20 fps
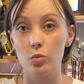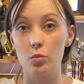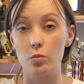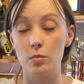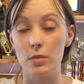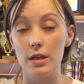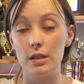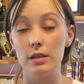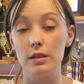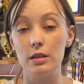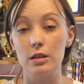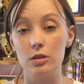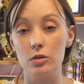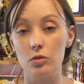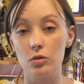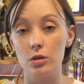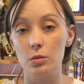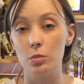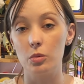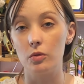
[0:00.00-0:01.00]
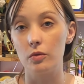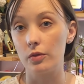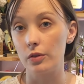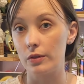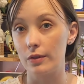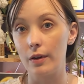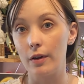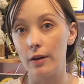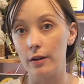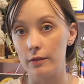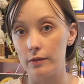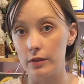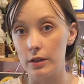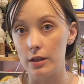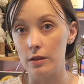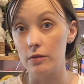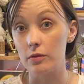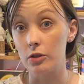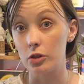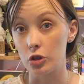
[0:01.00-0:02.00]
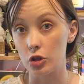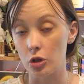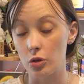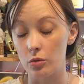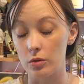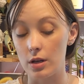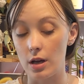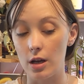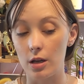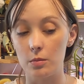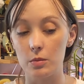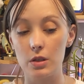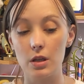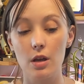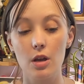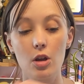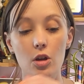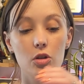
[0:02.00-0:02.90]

made it usable for the RV for show times.